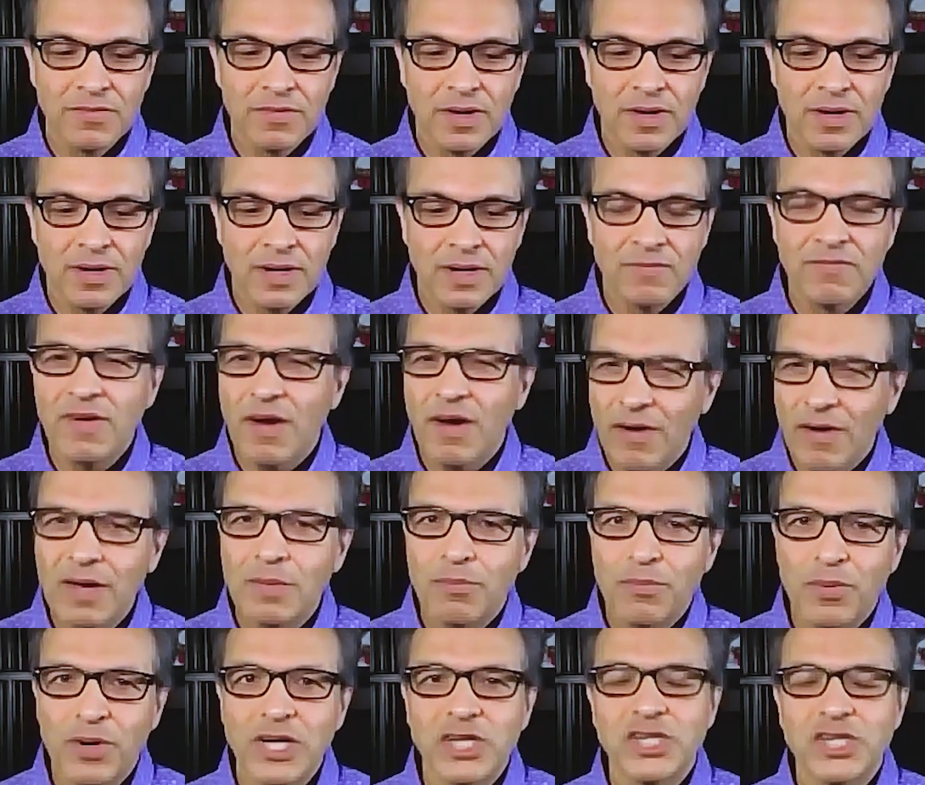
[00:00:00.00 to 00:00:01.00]
And I am
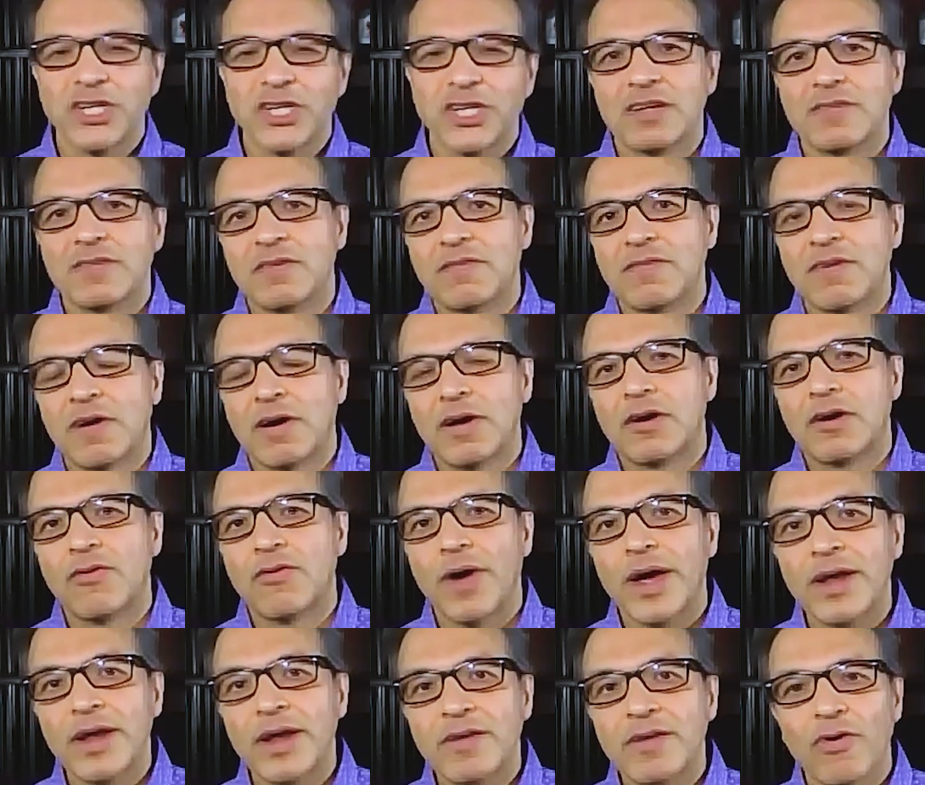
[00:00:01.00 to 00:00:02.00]
very appreciative
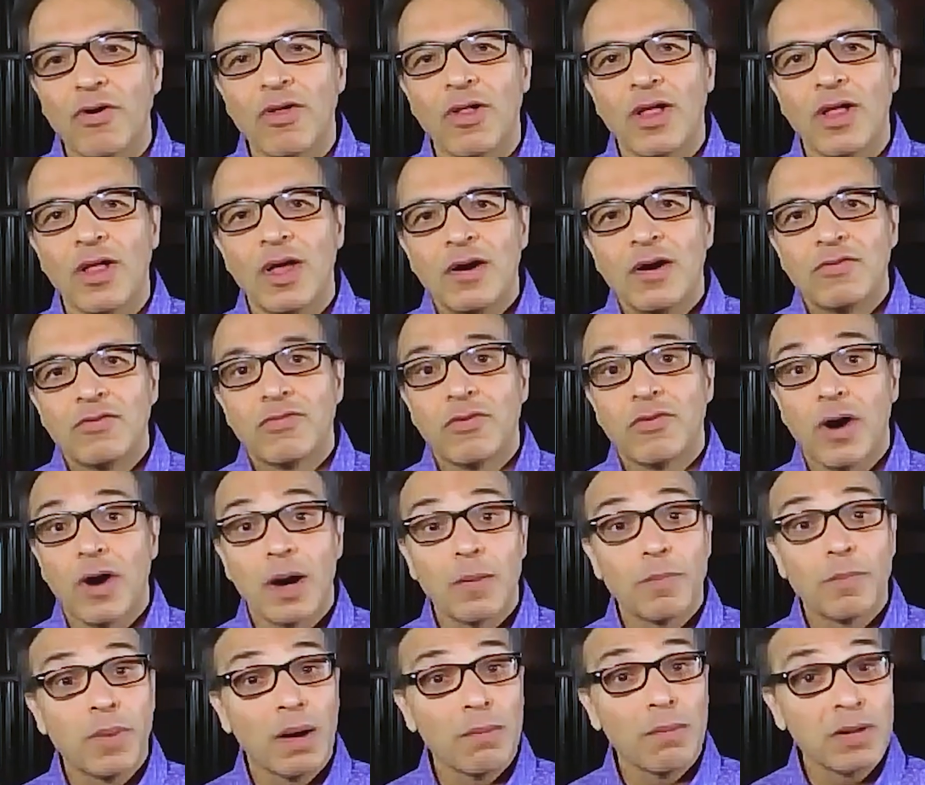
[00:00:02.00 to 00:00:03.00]
and very grateful
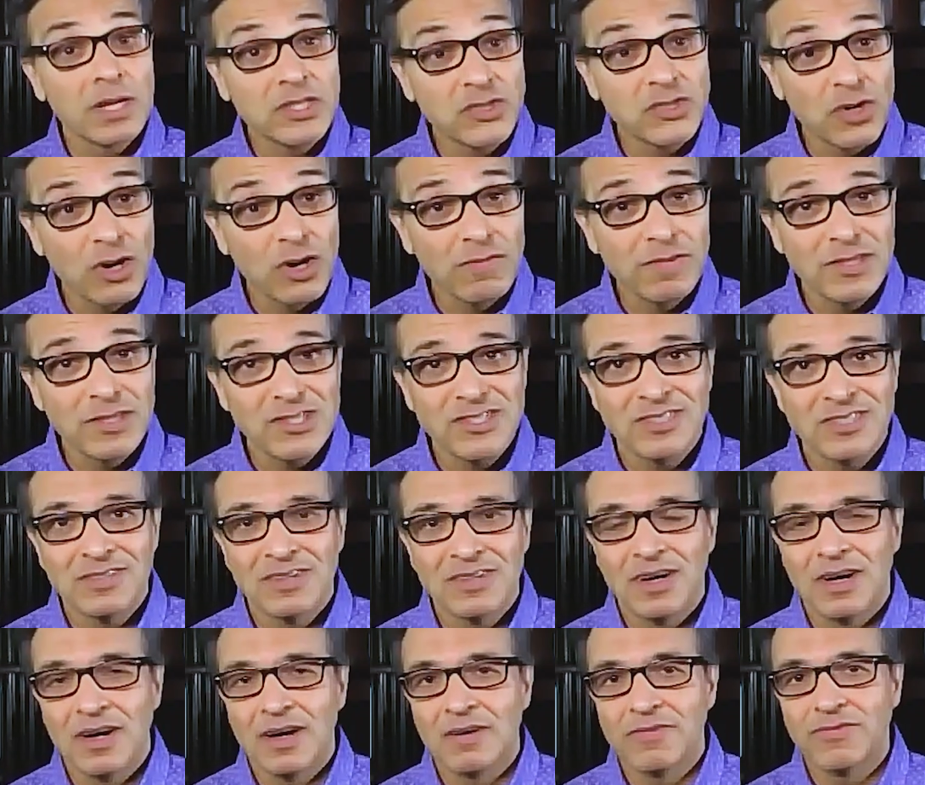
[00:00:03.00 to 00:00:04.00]
for our public
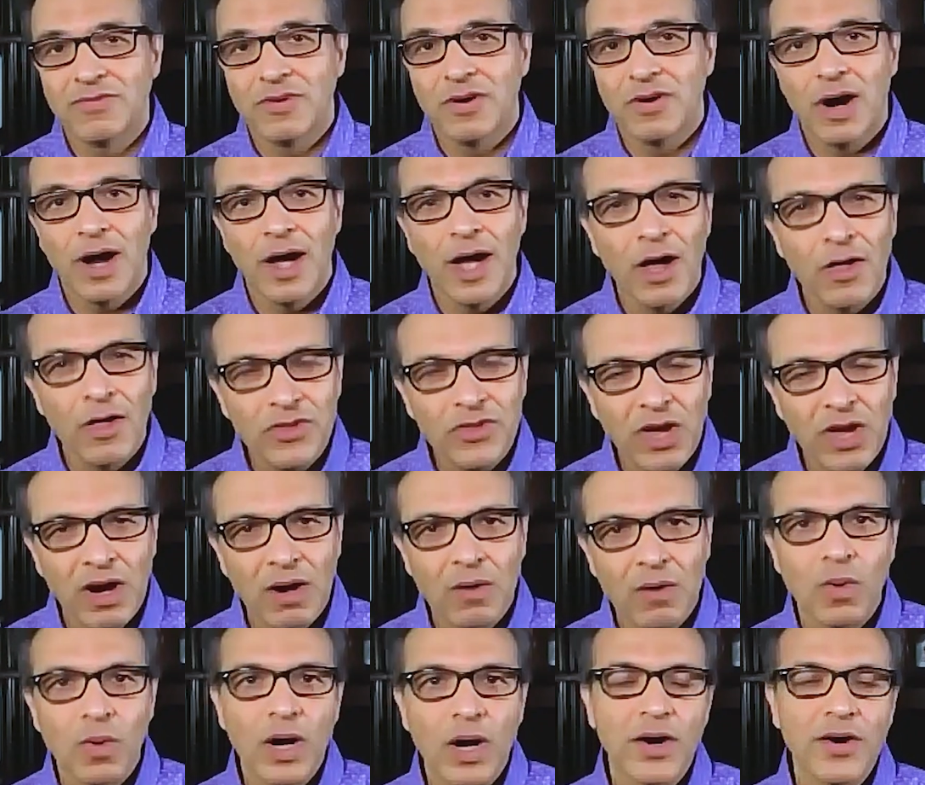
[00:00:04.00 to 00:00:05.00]
servants, for our
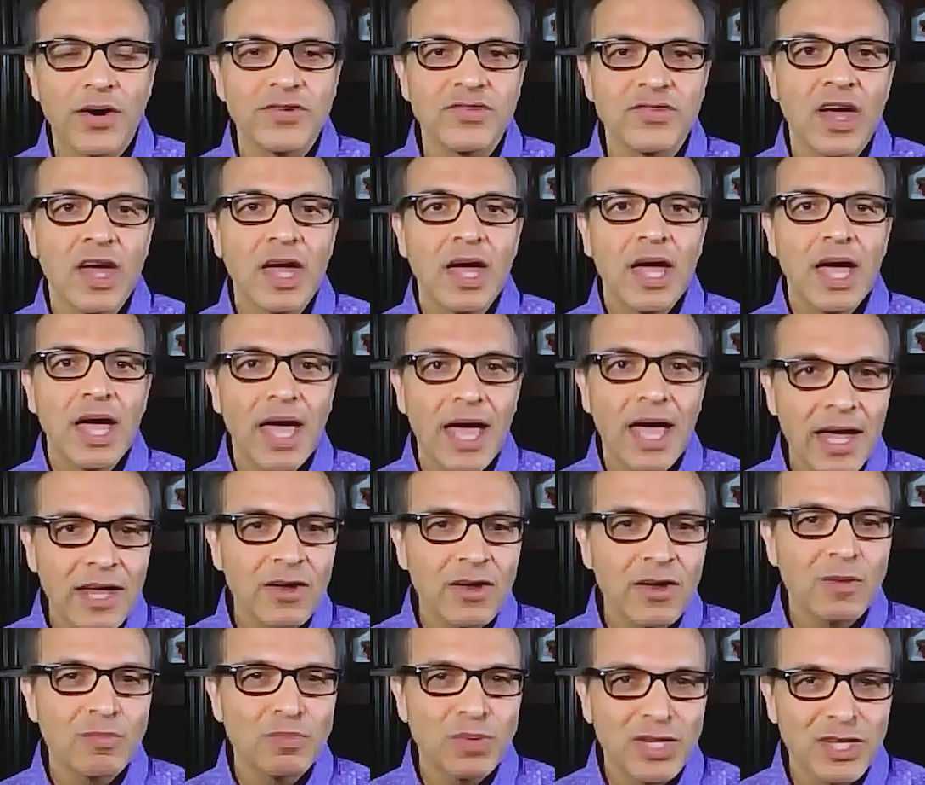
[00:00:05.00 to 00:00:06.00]
healthcare workers,
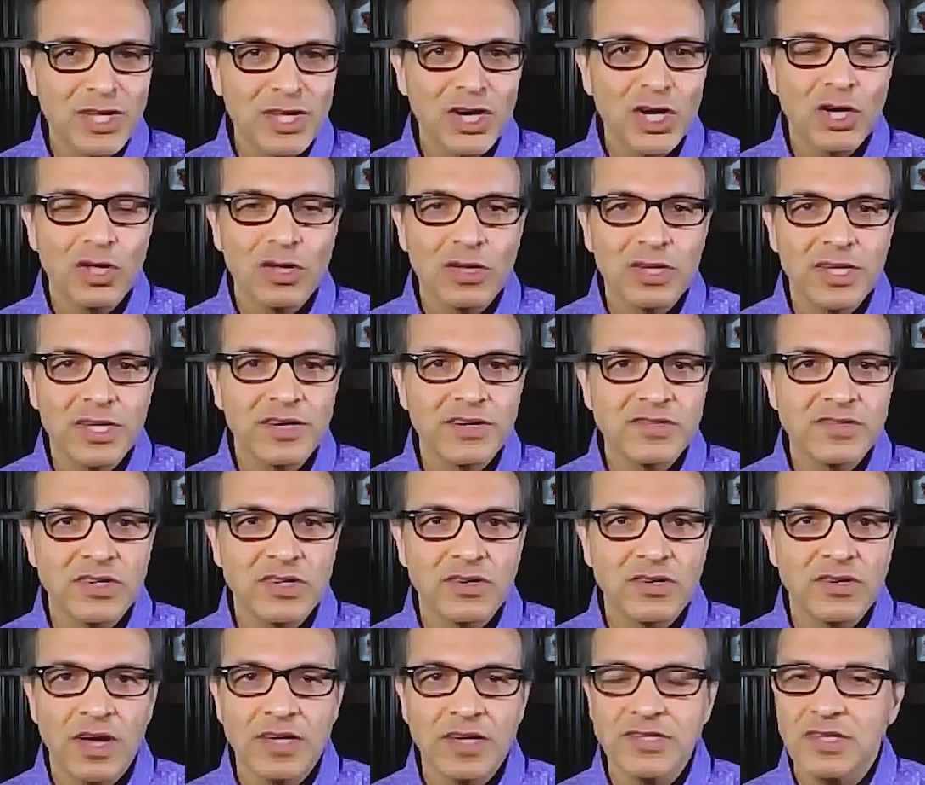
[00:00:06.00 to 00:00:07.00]
and our political leaders
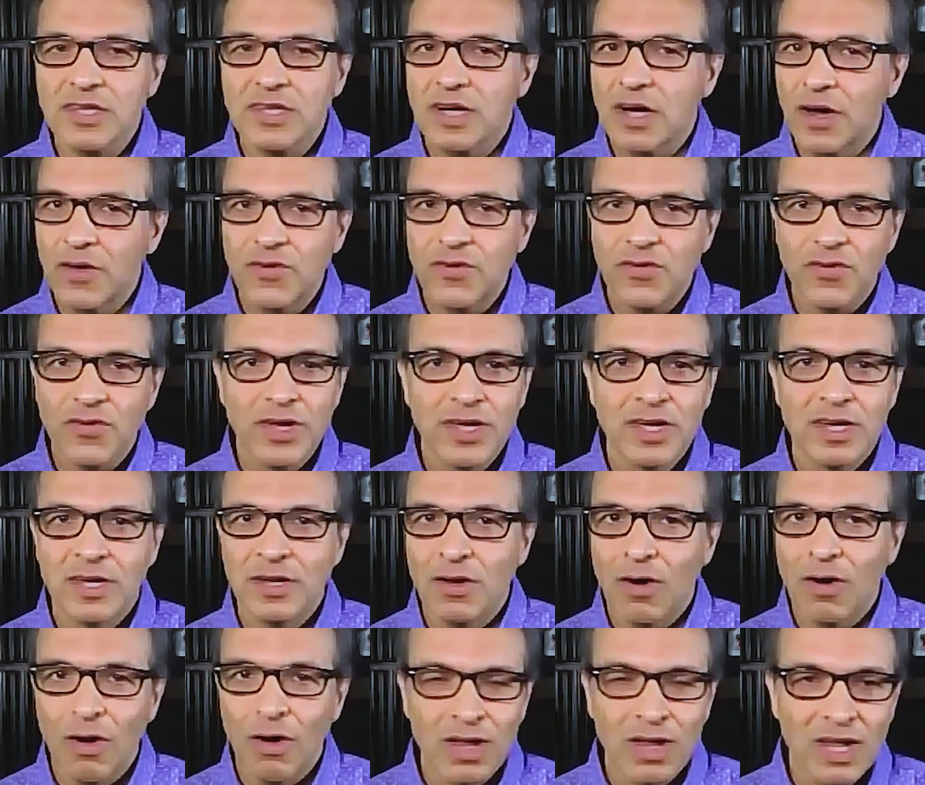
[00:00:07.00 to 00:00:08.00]
across the country
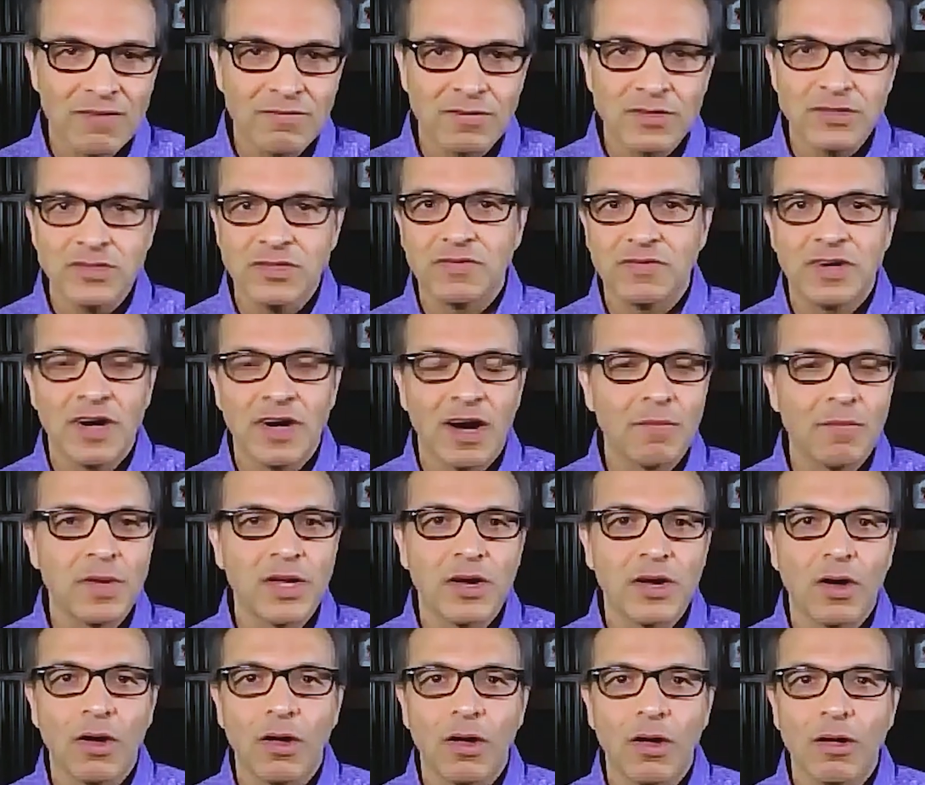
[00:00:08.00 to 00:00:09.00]
in all levels of government
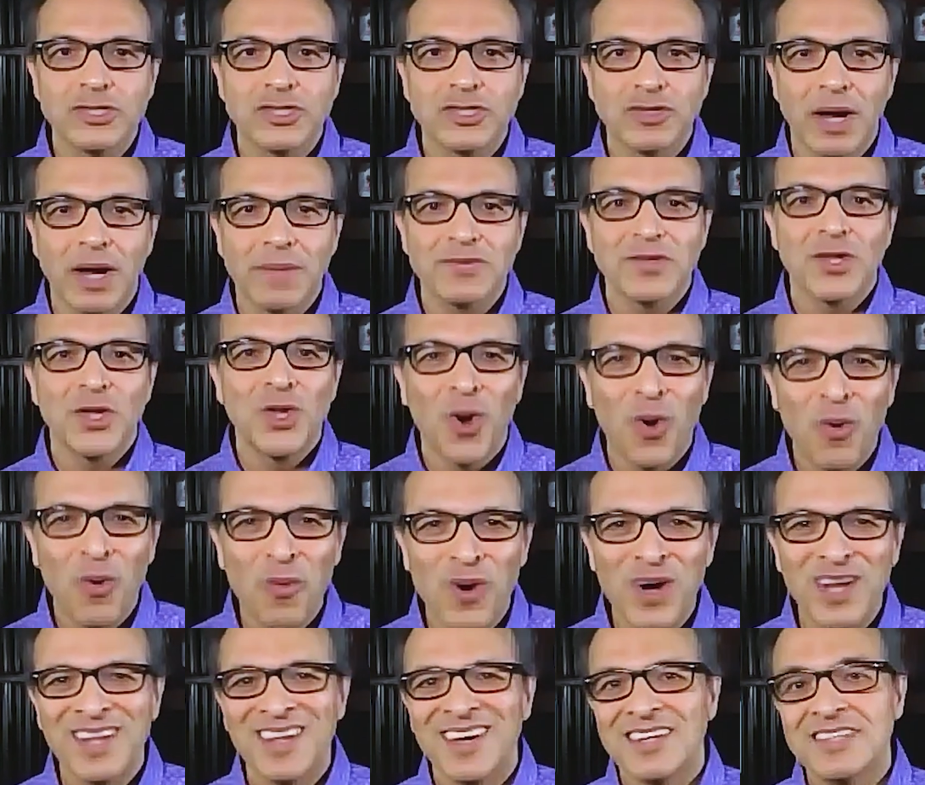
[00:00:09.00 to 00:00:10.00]
and all stripes. No
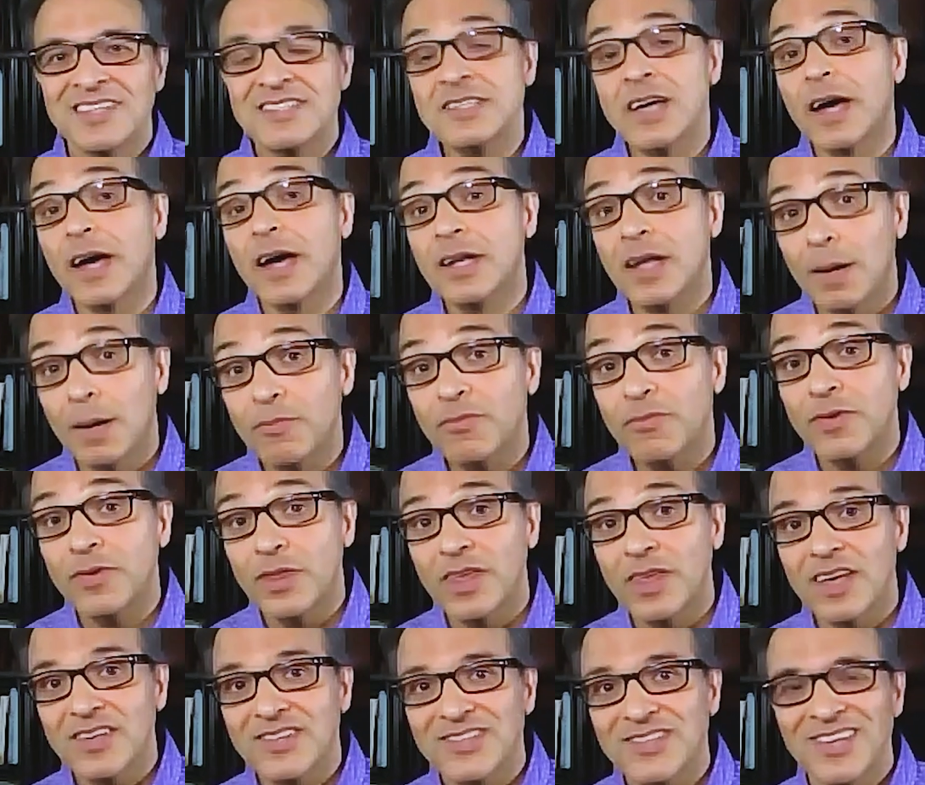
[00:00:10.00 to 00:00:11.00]
one signed up for
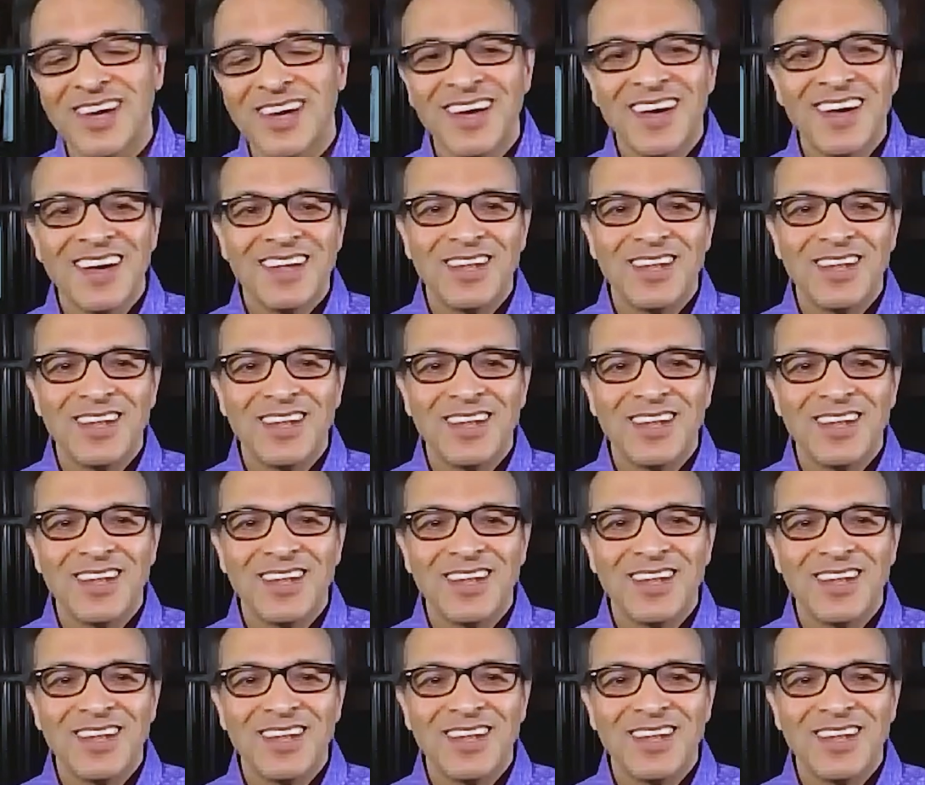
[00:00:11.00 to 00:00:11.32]
this.